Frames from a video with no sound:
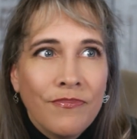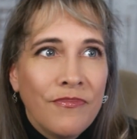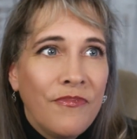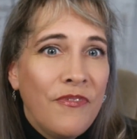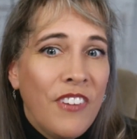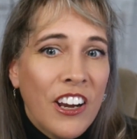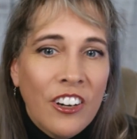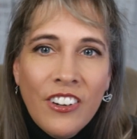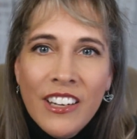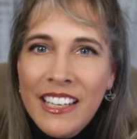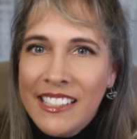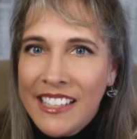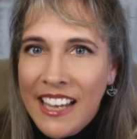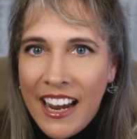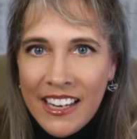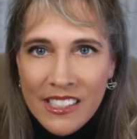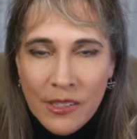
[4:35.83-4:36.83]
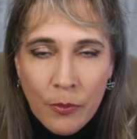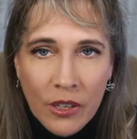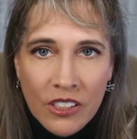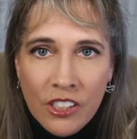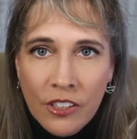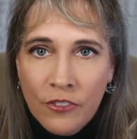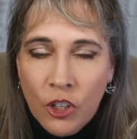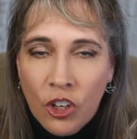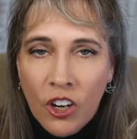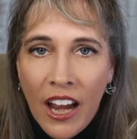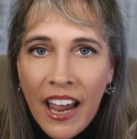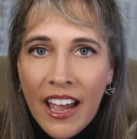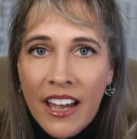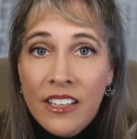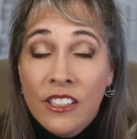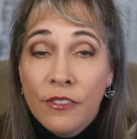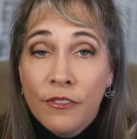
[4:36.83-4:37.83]
various aspects of your
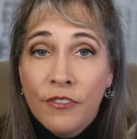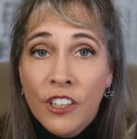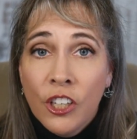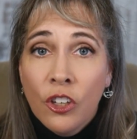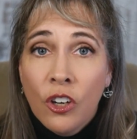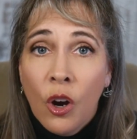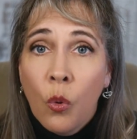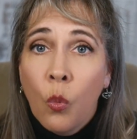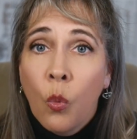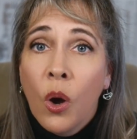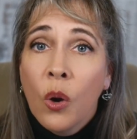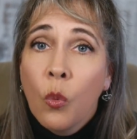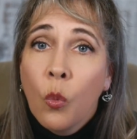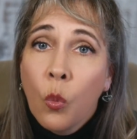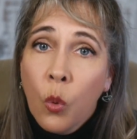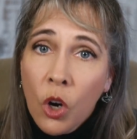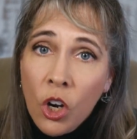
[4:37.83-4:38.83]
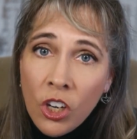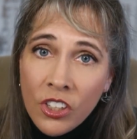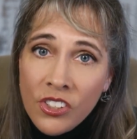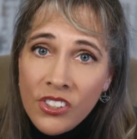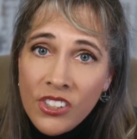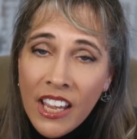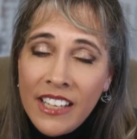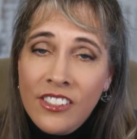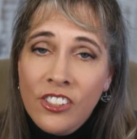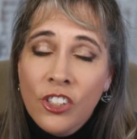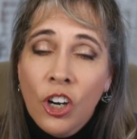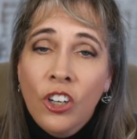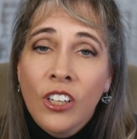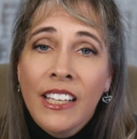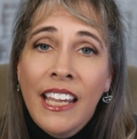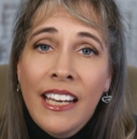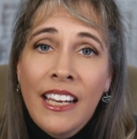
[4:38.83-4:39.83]
ad to figure out what works and
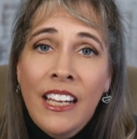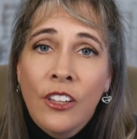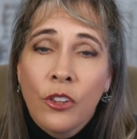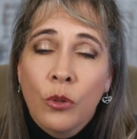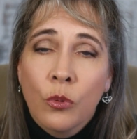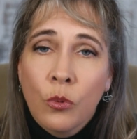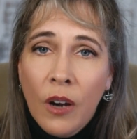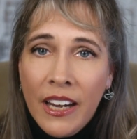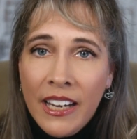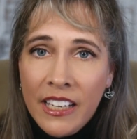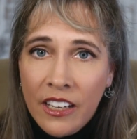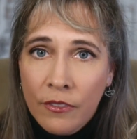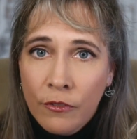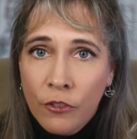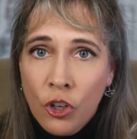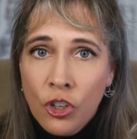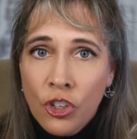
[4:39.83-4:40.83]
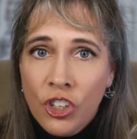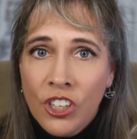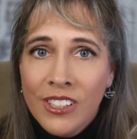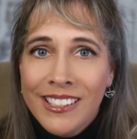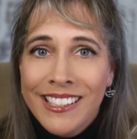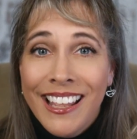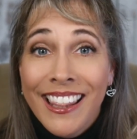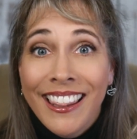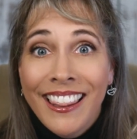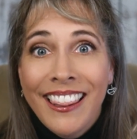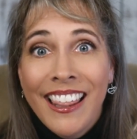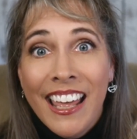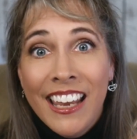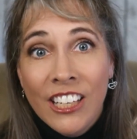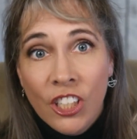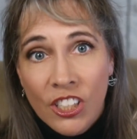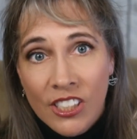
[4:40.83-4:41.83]
start getting the right conversions,
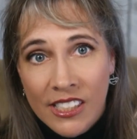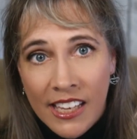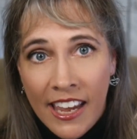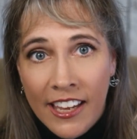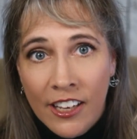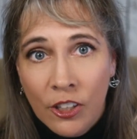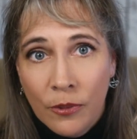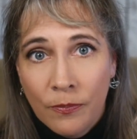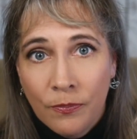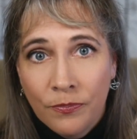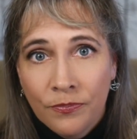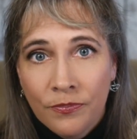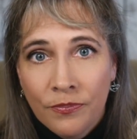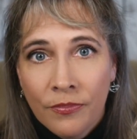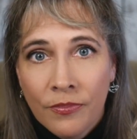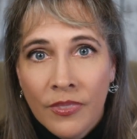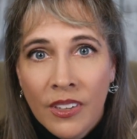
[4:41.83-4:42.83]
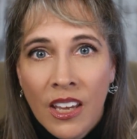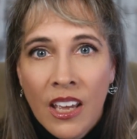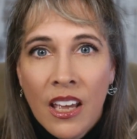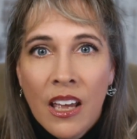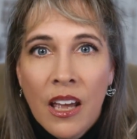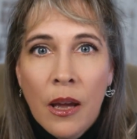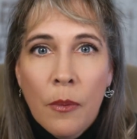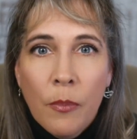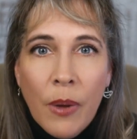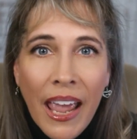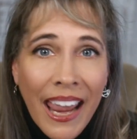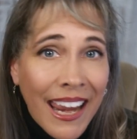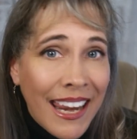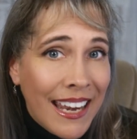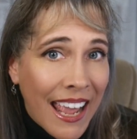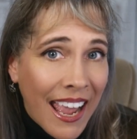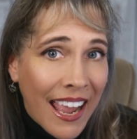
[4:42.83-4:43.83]
then scale.
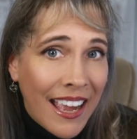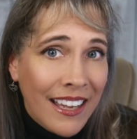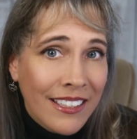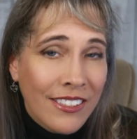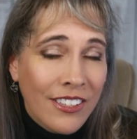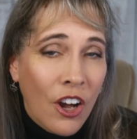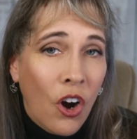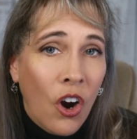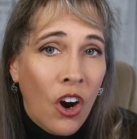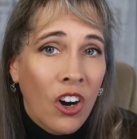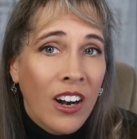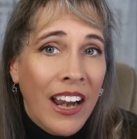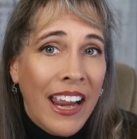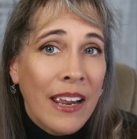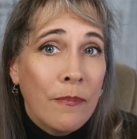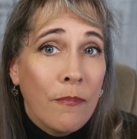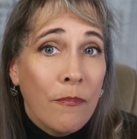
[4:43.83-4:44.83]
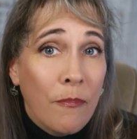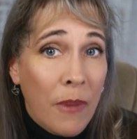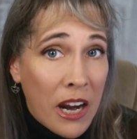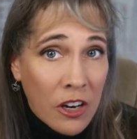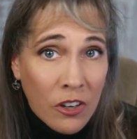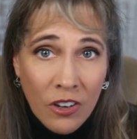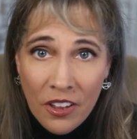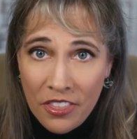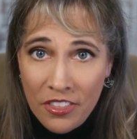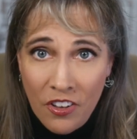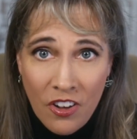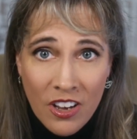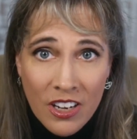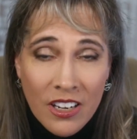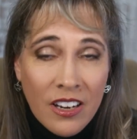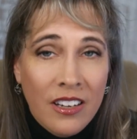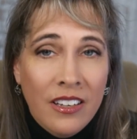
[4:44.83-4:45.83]
Paid ads are a
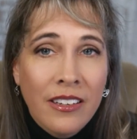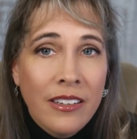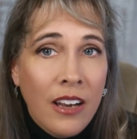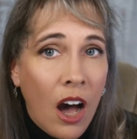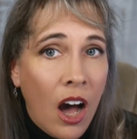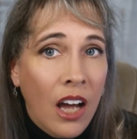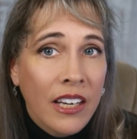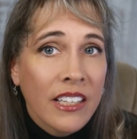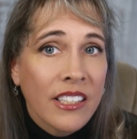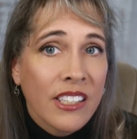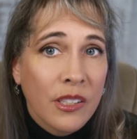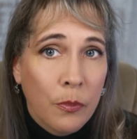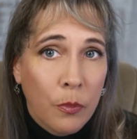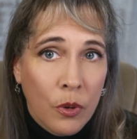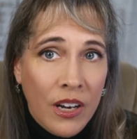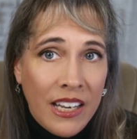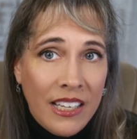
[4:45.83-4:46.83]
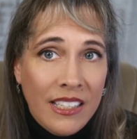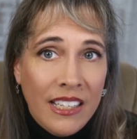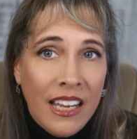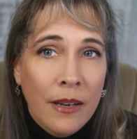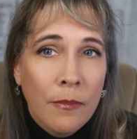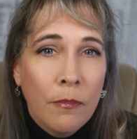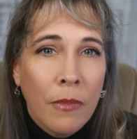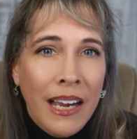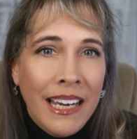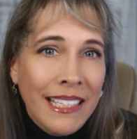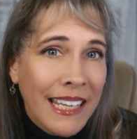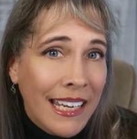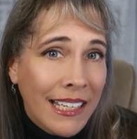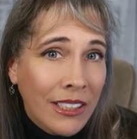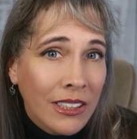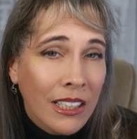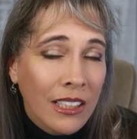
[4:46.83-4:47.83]
marathon, not a sprint. It might
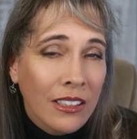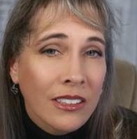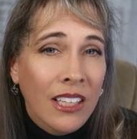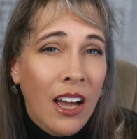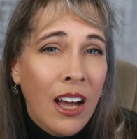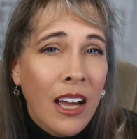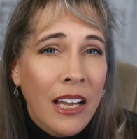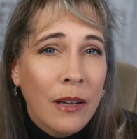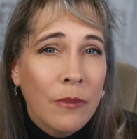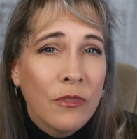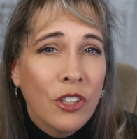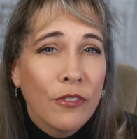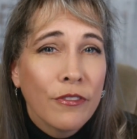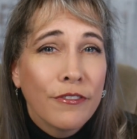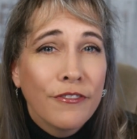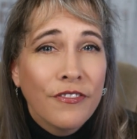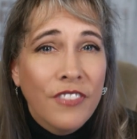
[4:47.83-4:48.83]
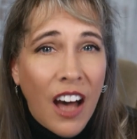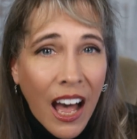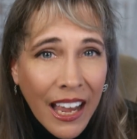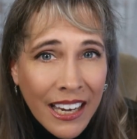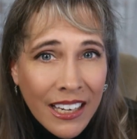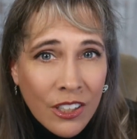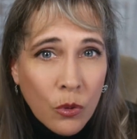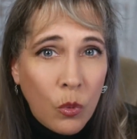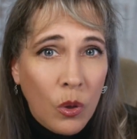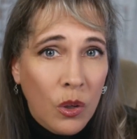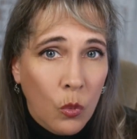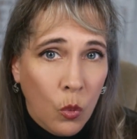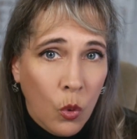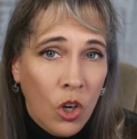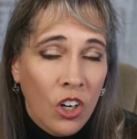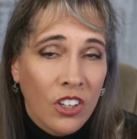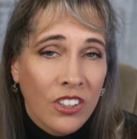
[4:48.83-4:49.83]
take a little time to find what
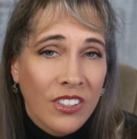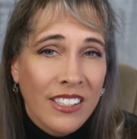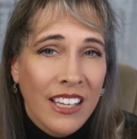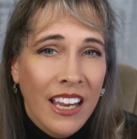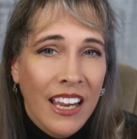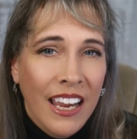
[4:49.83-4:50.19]
works,